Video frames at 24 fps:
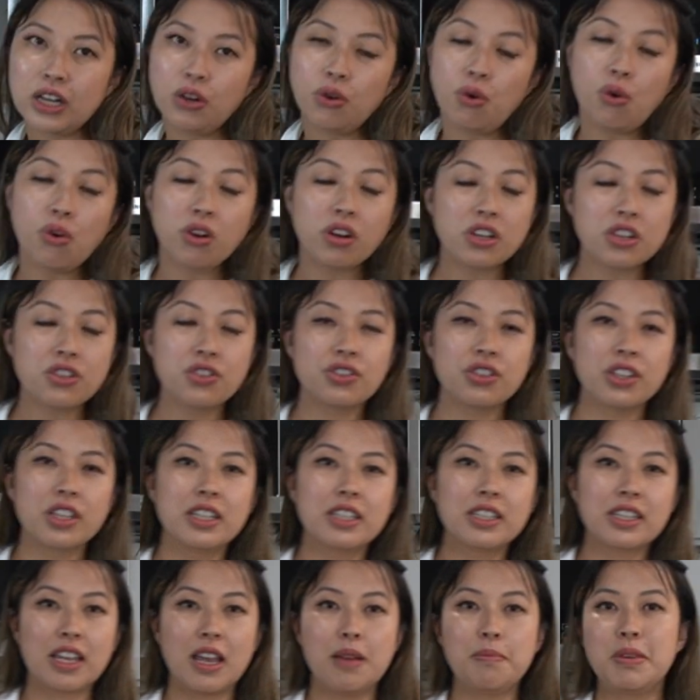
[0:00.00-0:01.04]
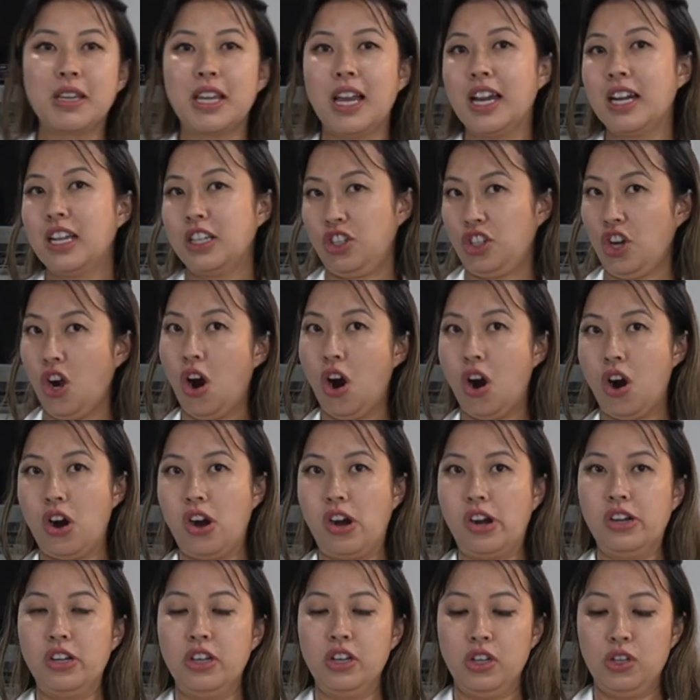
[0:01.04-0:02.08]
oranges can be kind of
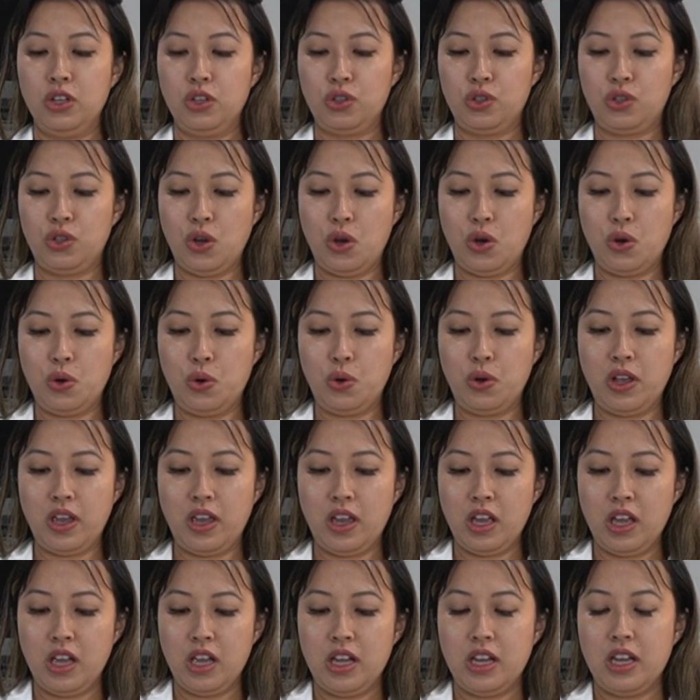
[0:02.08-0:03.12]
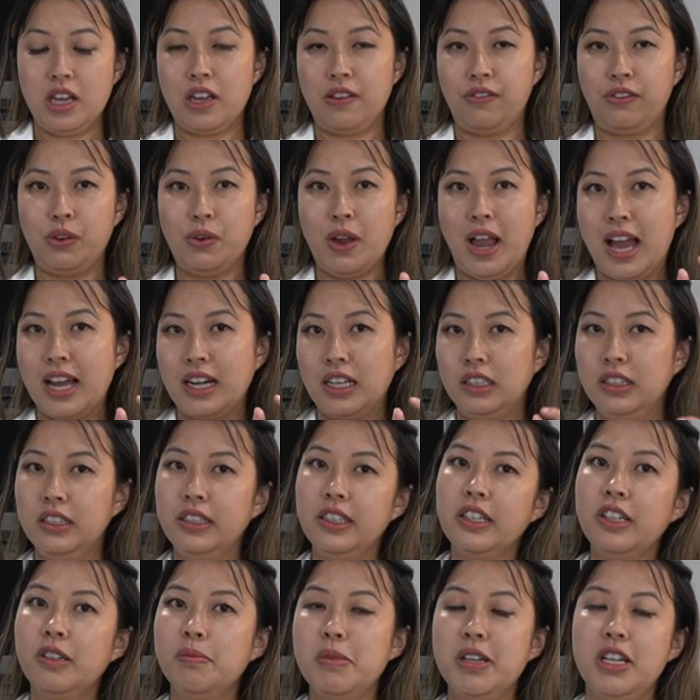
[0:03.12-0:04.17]
tart, so if you add a
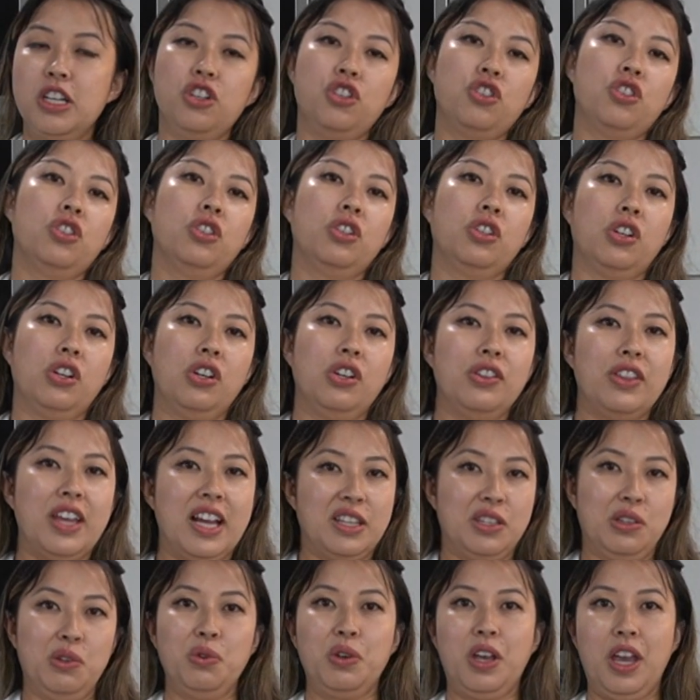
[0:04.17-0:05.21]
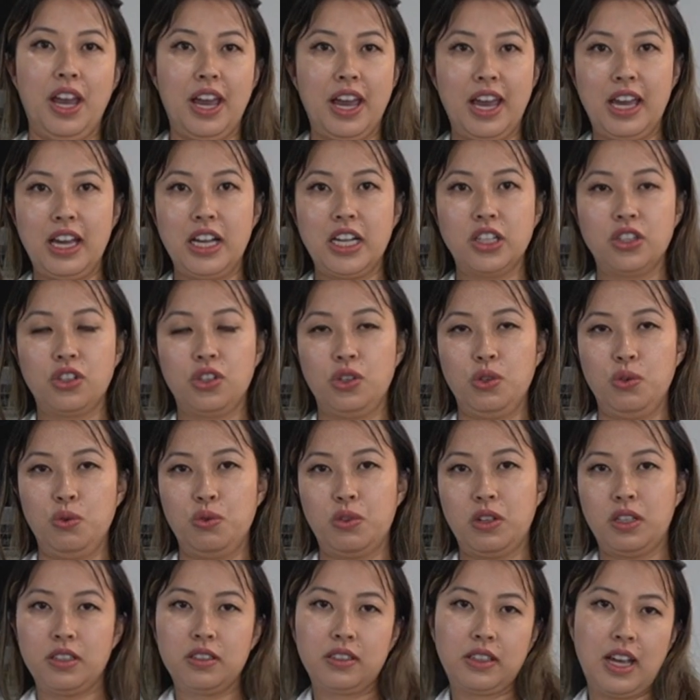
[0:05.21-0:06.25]
little bit of sugar, that's okay to
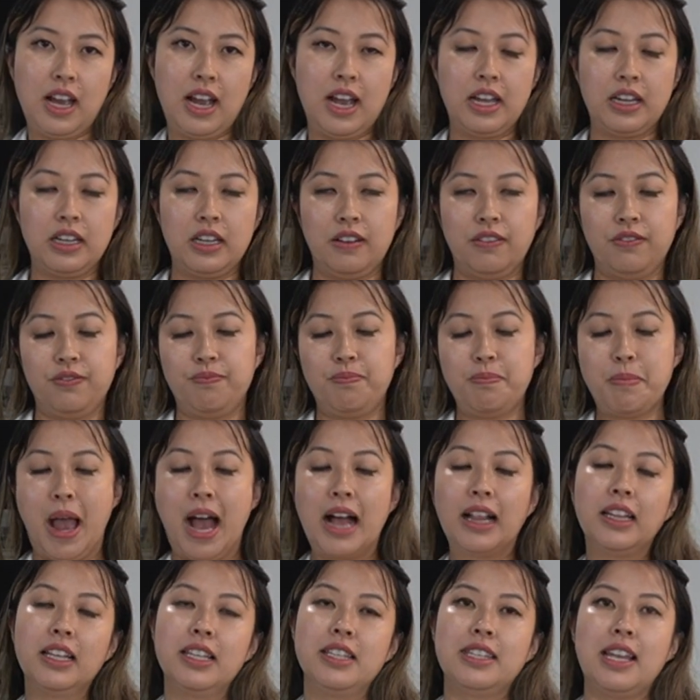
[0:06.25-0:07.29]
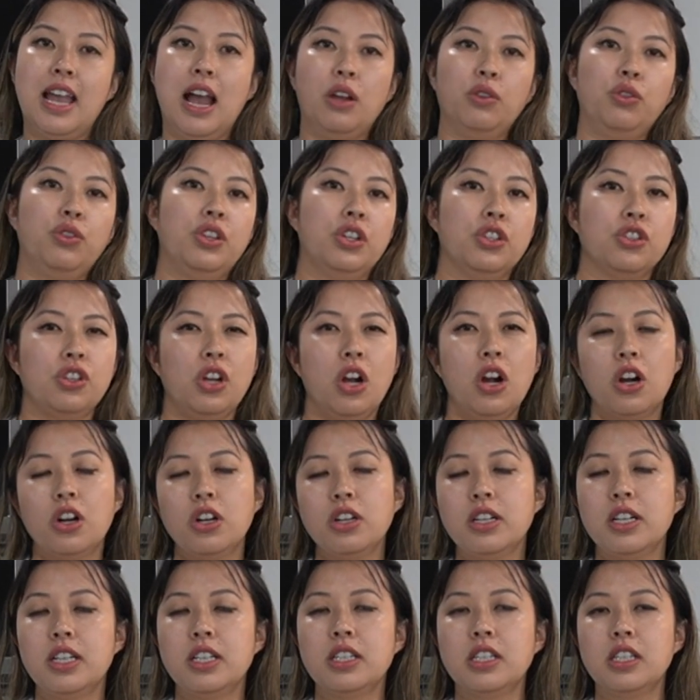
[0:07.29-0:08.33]
kind of balance out the
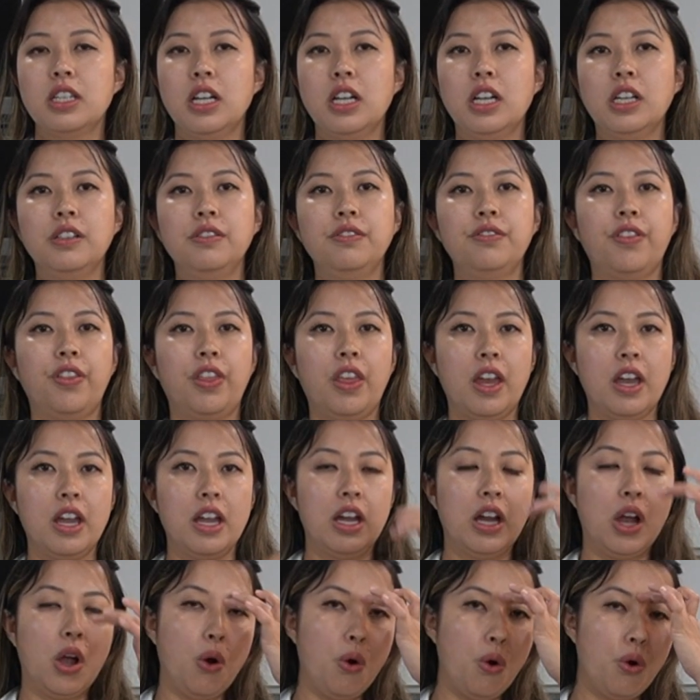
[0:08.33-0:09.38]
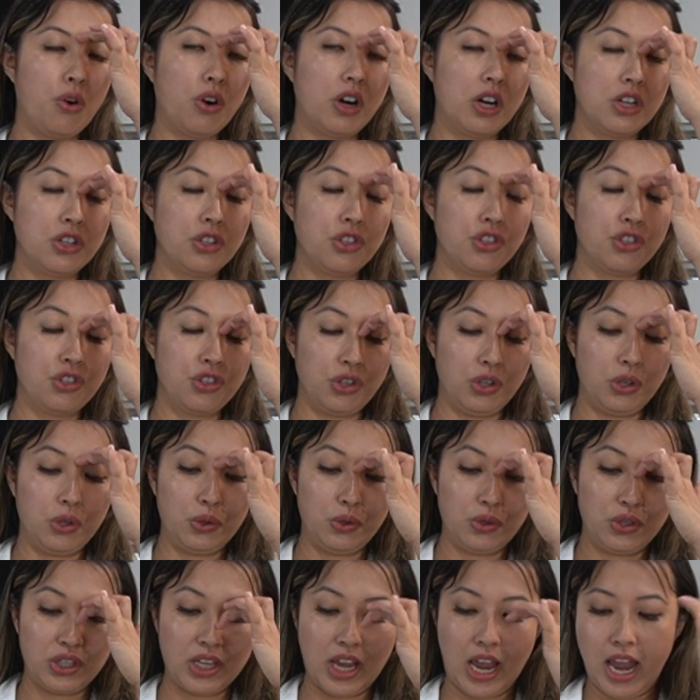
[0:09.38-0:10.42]
tartness of the orange
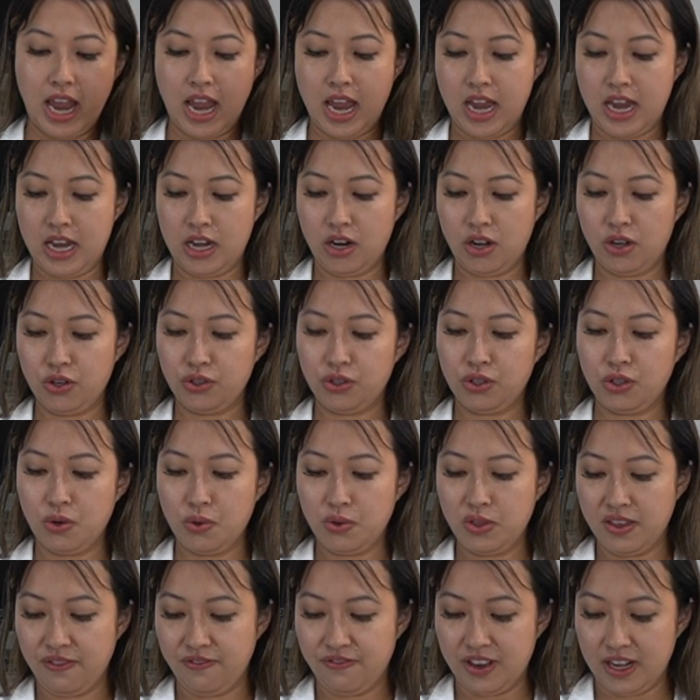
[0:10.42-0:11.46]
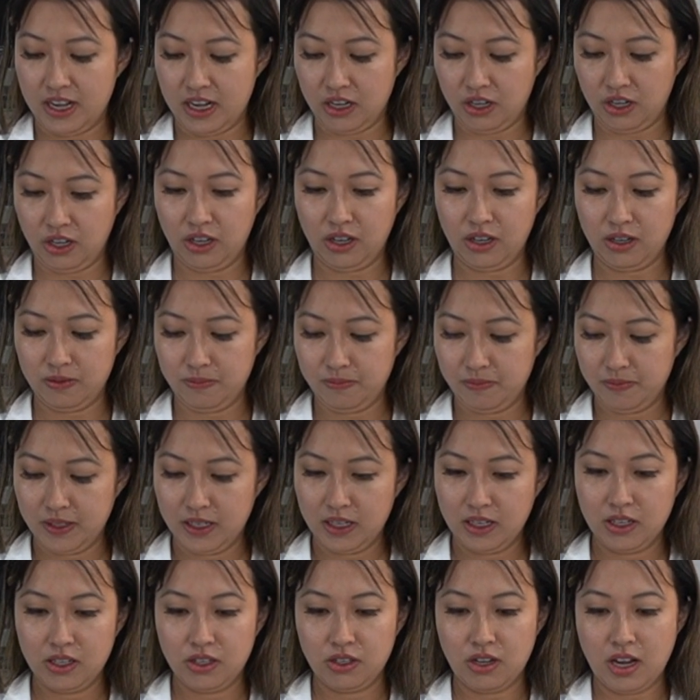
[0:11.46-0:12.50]
juice and also the vinegar.
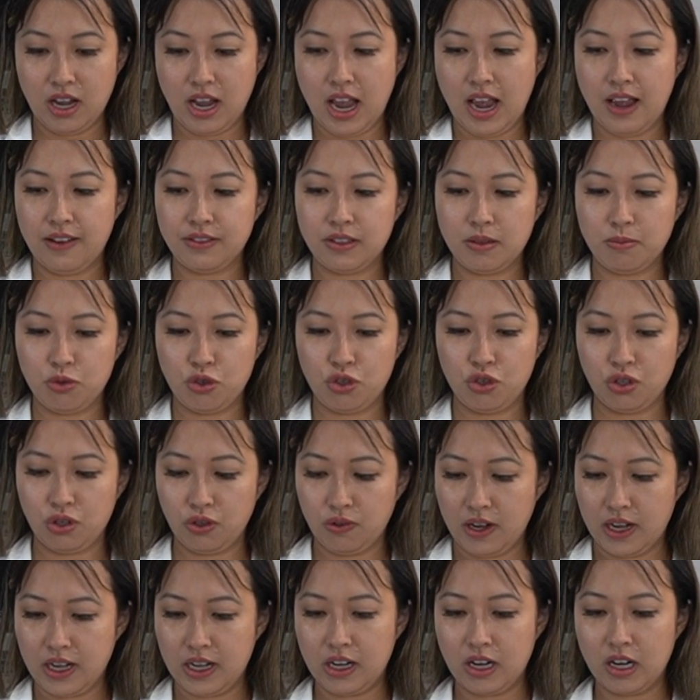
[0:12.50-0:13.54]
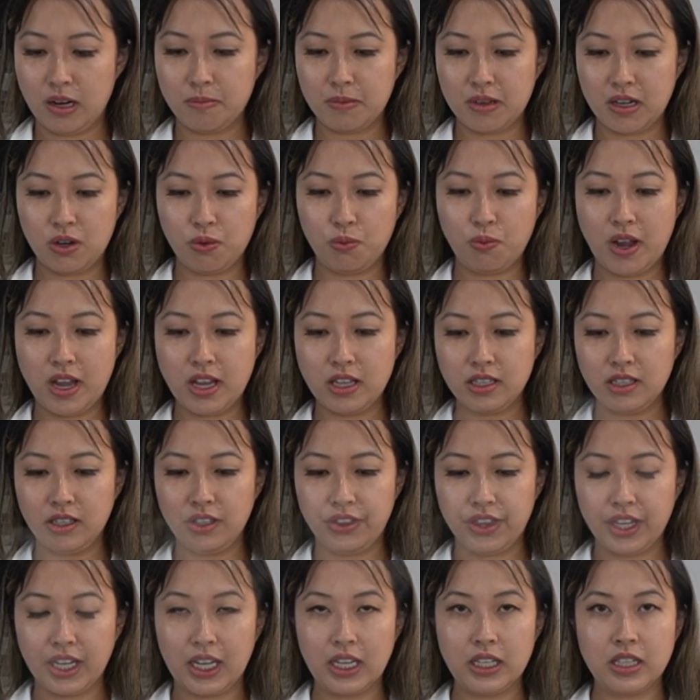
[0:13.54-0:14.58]
So I have some sugar right here. I'm gonna wait until
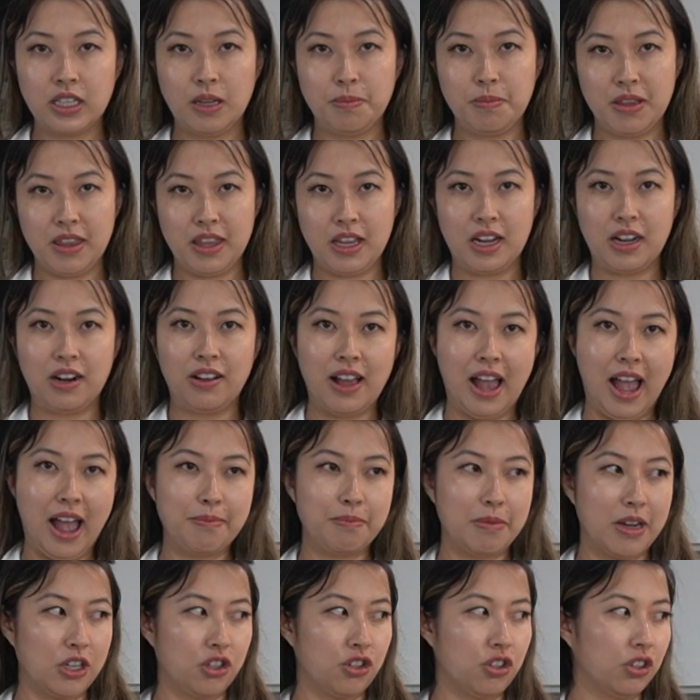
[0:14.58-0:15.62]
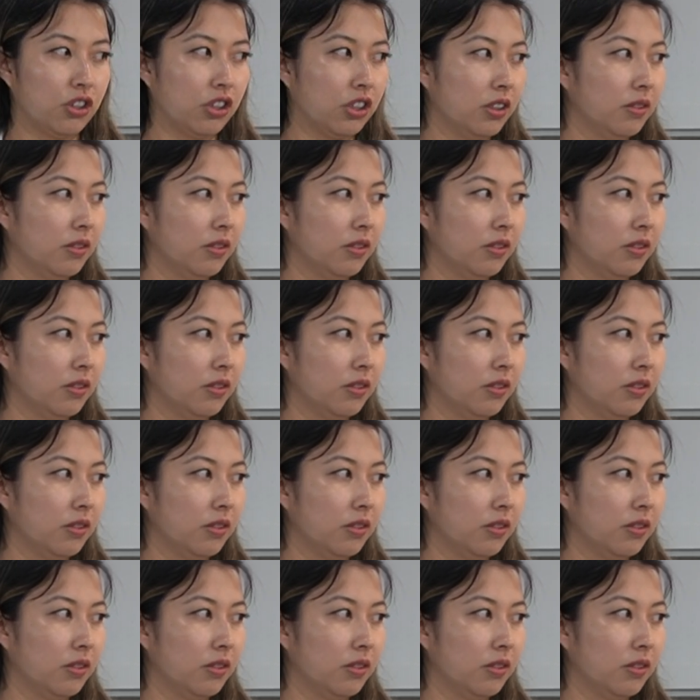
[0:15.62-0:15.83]
it thickens up and then I'll add my sugar.